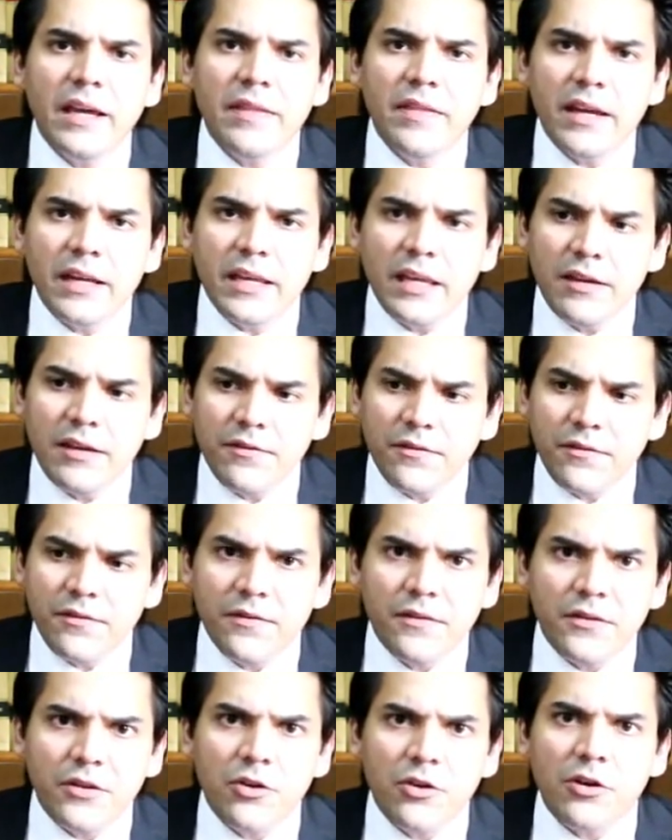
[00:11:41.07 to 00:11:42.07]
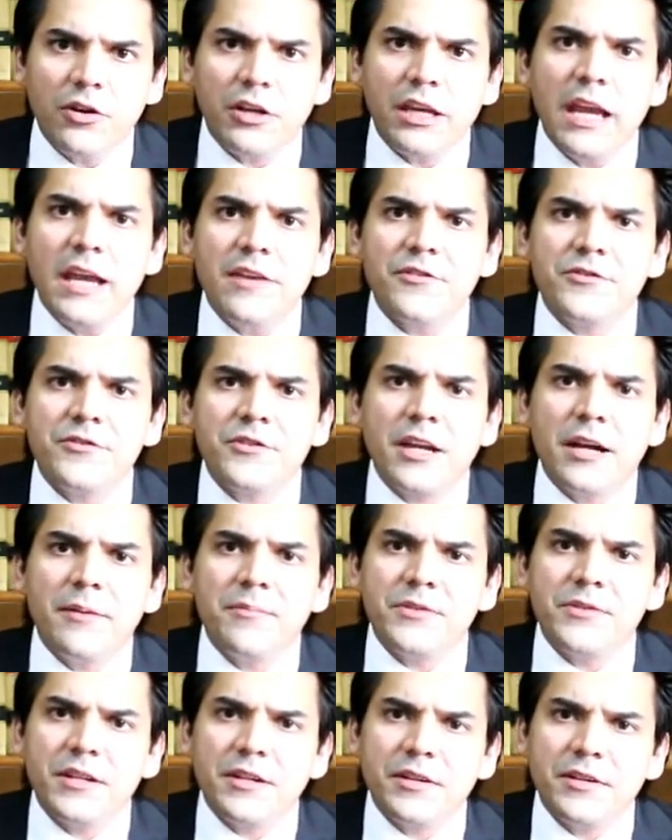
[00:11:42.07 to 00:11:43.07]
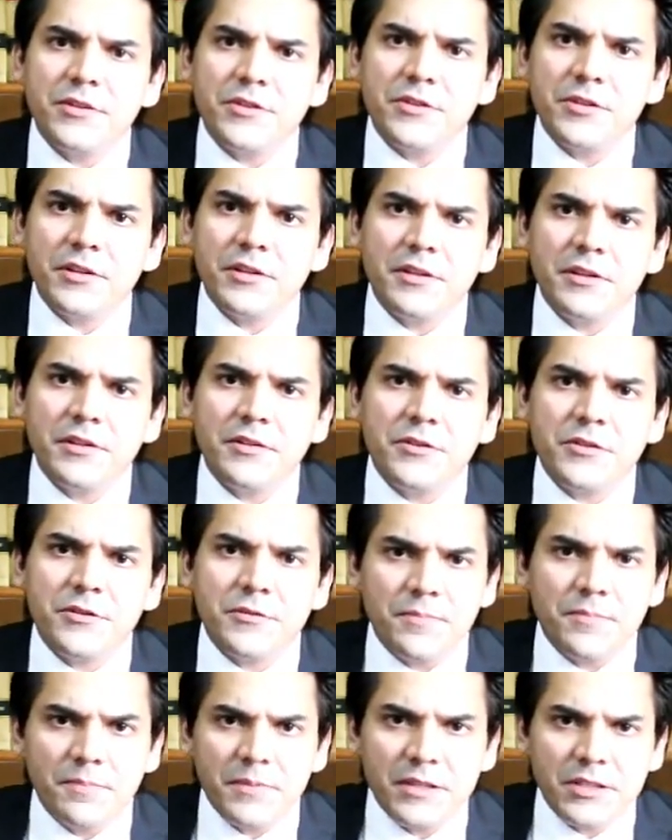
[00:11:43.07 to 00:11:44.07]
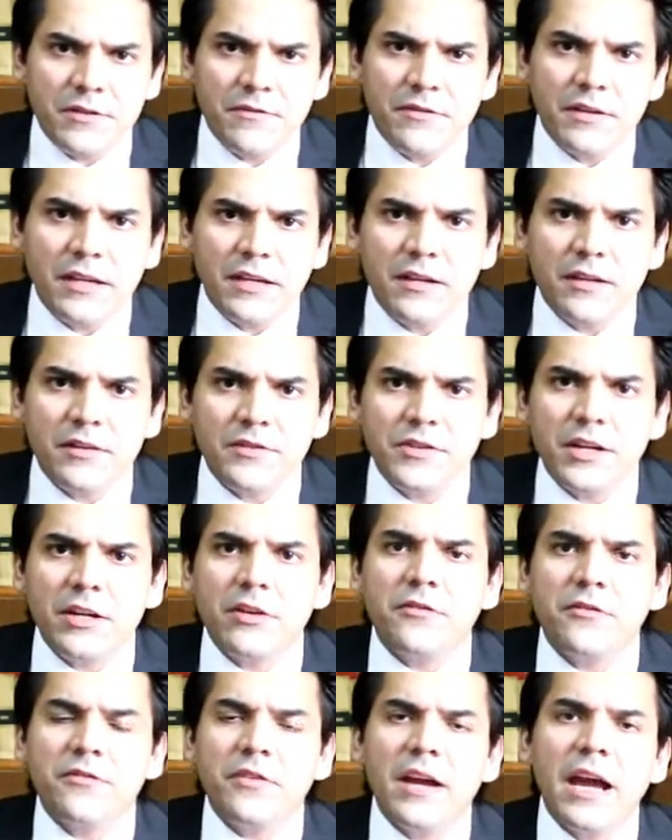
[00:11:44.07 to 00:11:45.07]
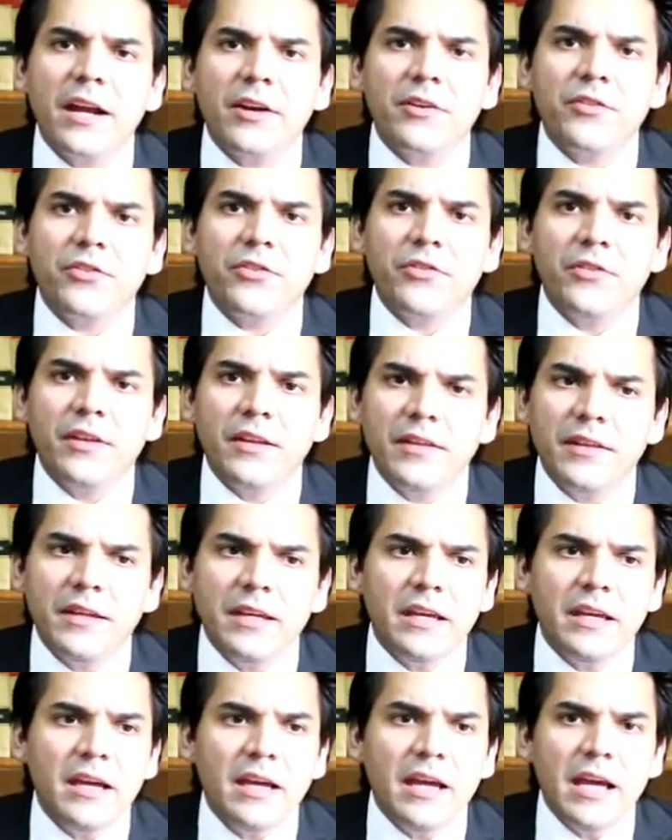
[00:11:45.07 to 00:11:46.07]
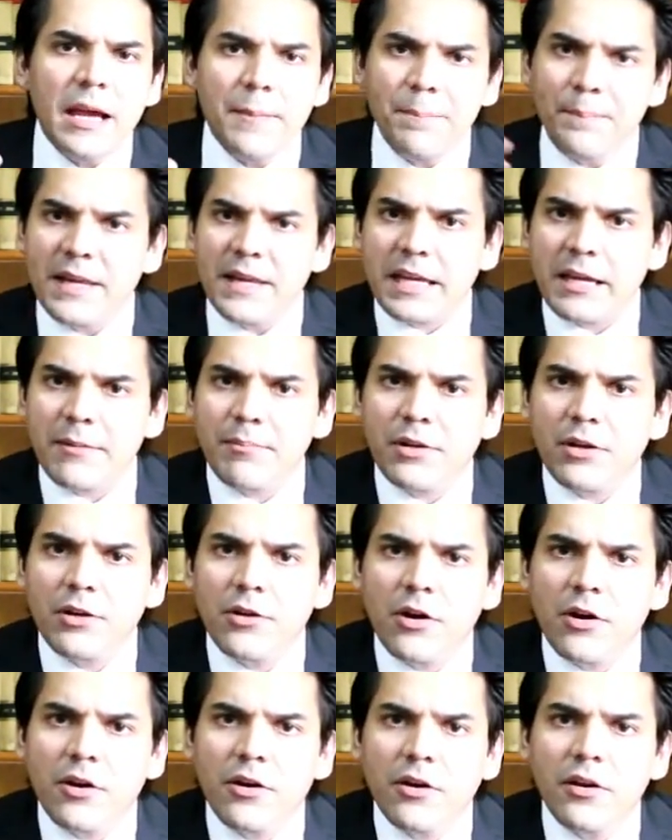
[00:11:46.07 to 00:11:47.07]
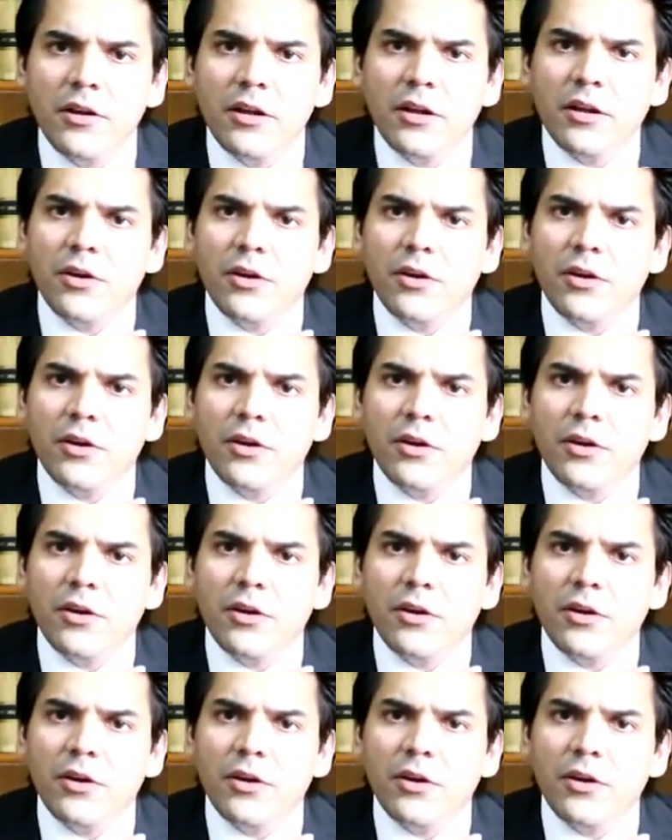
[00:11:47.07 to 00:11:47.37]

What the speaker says: and that if your case comes under a certain specific set of facts, then the applicable law